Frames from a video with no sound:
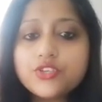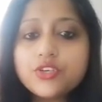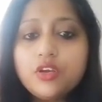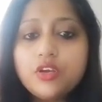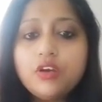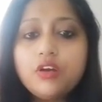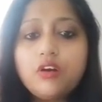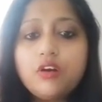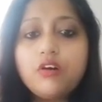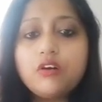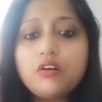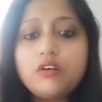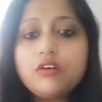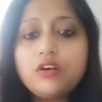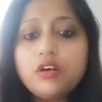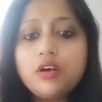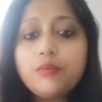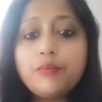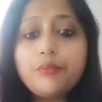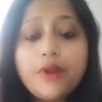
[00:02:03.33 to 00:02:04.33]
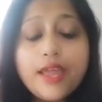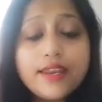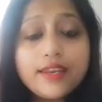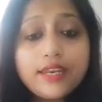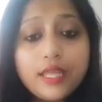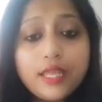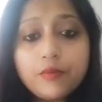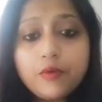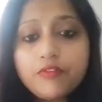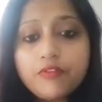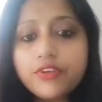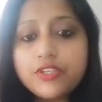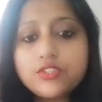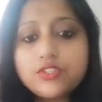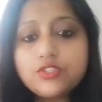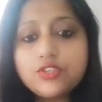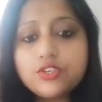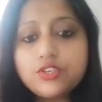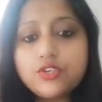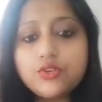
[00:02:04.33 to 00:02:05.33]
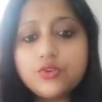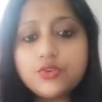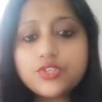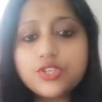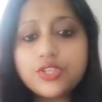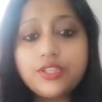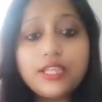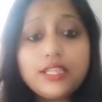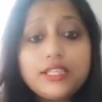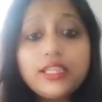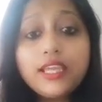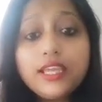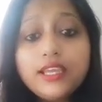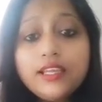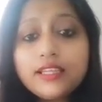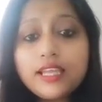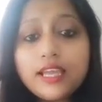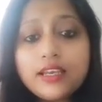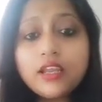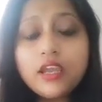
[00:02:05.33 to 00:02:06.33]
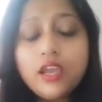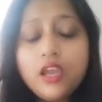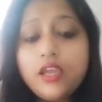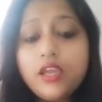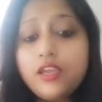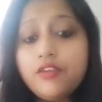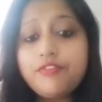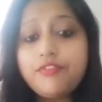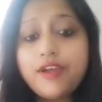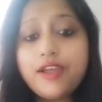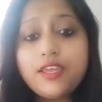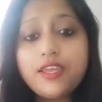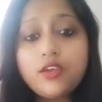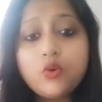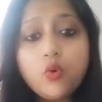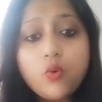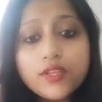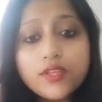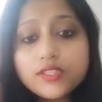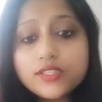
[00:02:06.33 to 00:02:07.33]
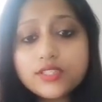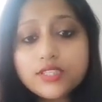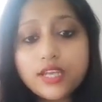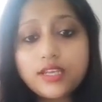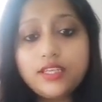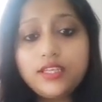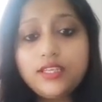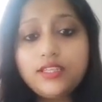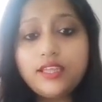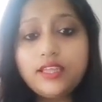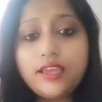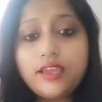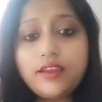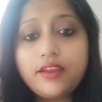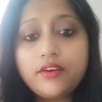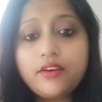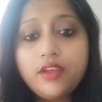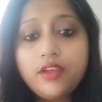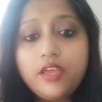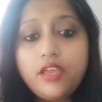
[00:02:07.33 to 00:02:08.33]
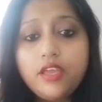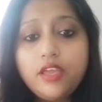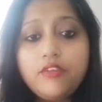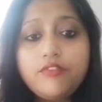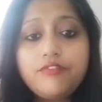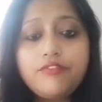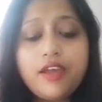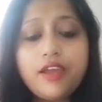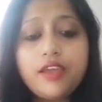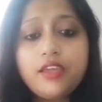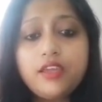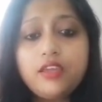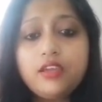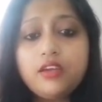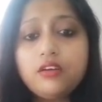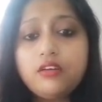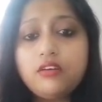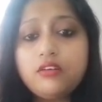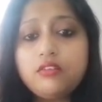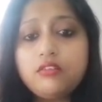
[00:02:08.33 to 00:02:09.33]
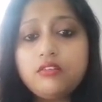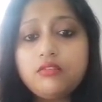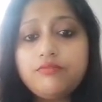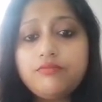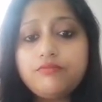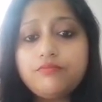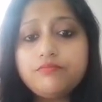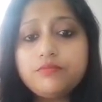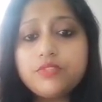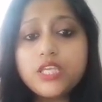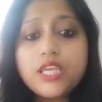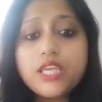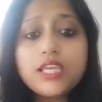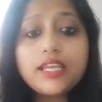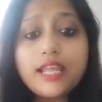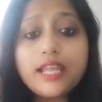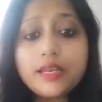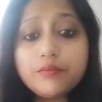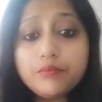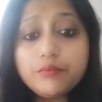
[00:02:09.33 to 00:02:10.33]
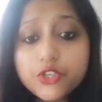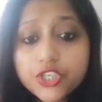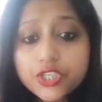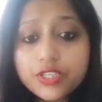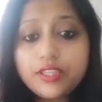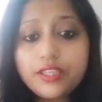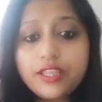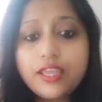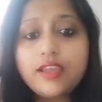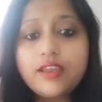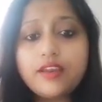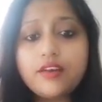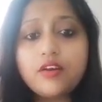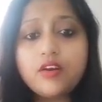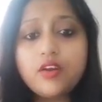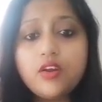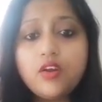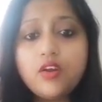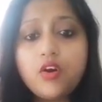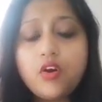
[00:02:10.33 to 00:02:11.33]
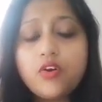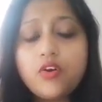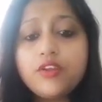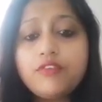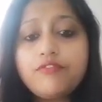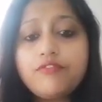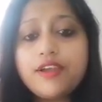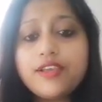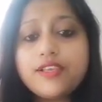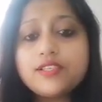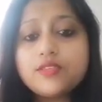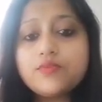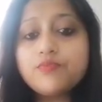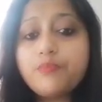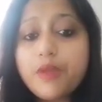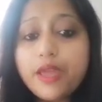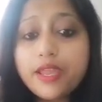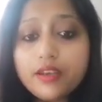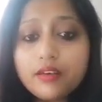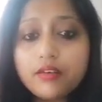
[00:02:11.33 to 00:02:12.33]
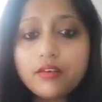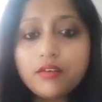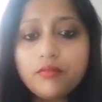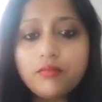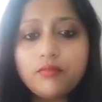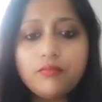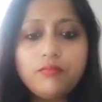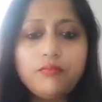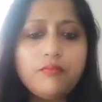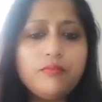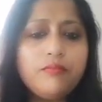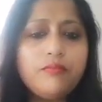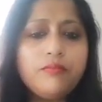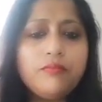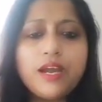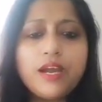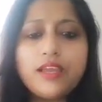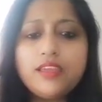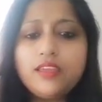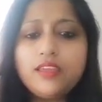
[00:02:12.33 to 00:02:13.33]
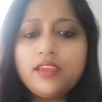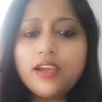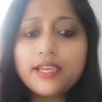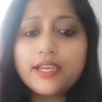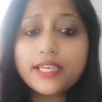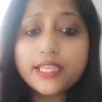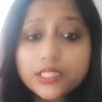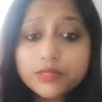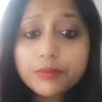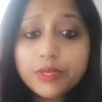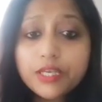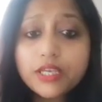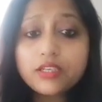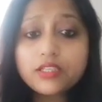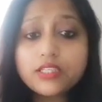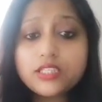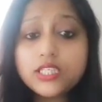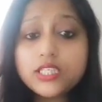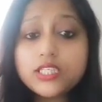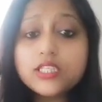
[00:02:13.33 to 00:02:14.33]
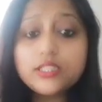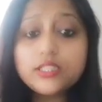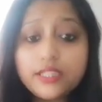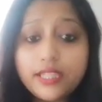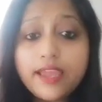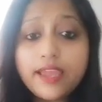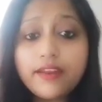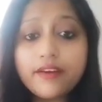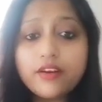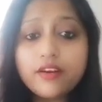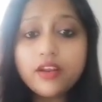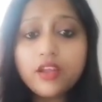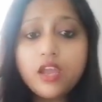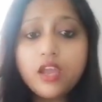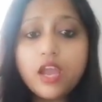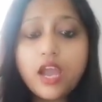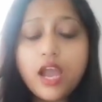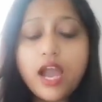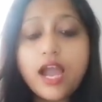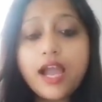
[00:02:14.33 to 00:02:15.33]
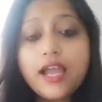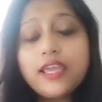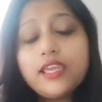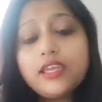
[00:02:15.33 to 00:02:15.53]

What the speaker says: or a brand name of an institution. They think that if I go and study there, if I take an admission there, or if I spend my academic tenure there, I